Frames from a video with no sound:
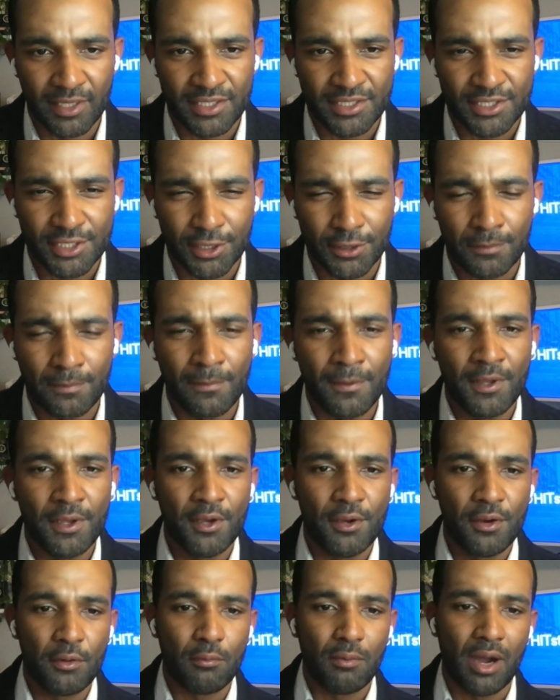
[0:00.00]
And so,
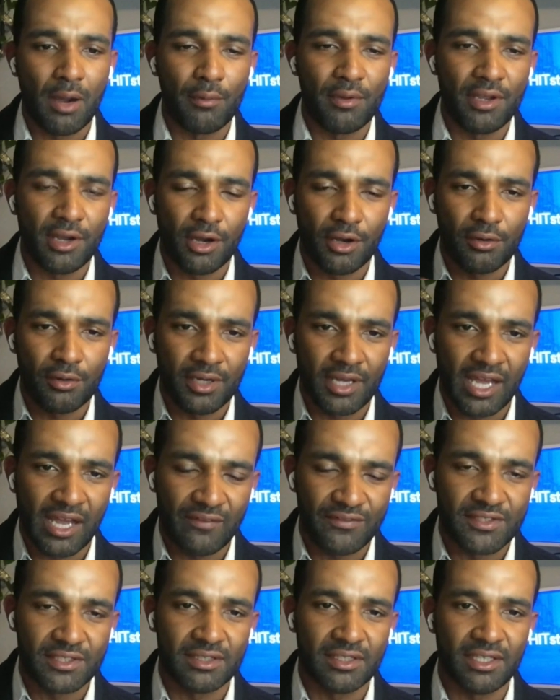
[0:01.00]
while we are going to
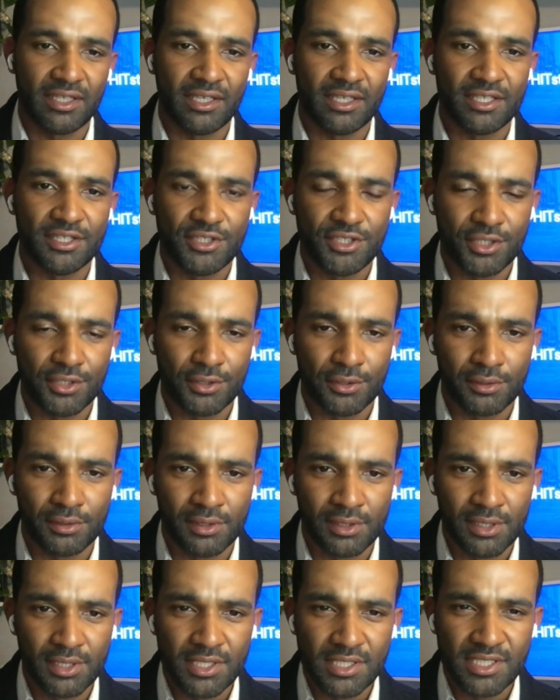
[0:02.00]
have to lean into
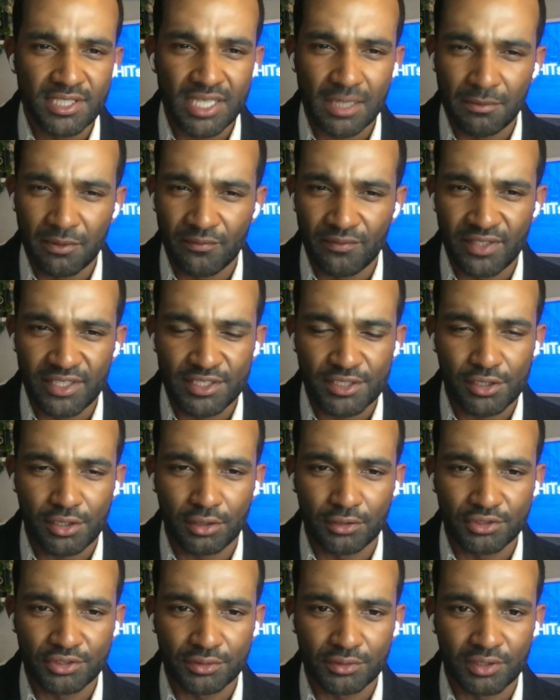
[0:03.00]
some of these
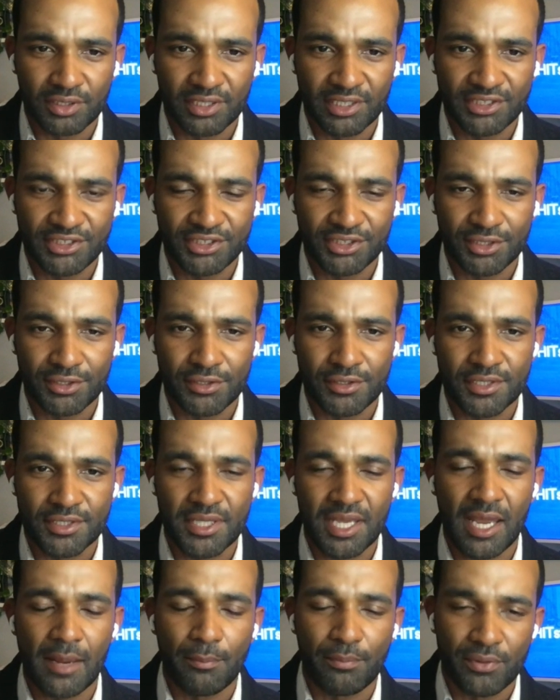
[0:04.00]
cultural issues
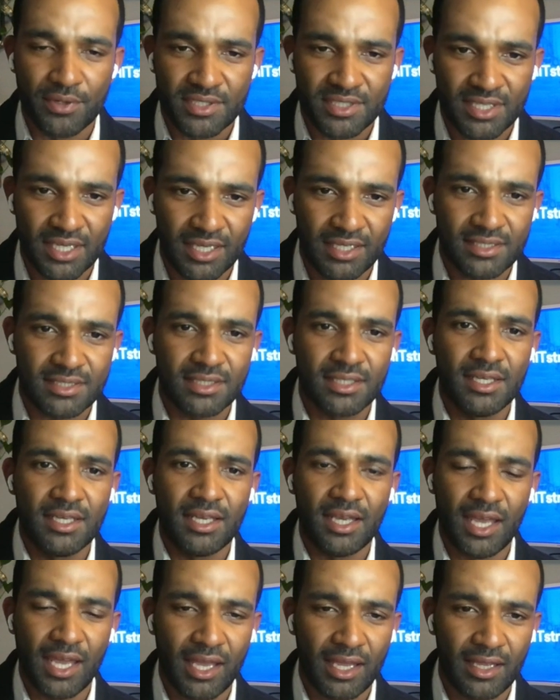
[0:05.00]
and present
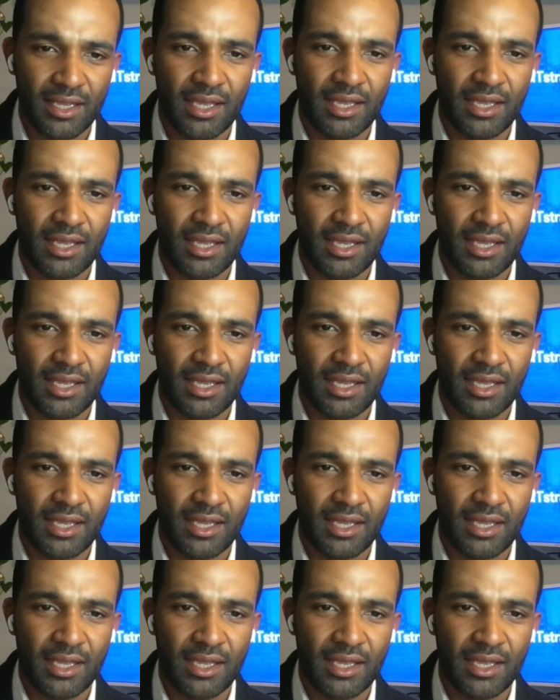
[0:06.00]
a,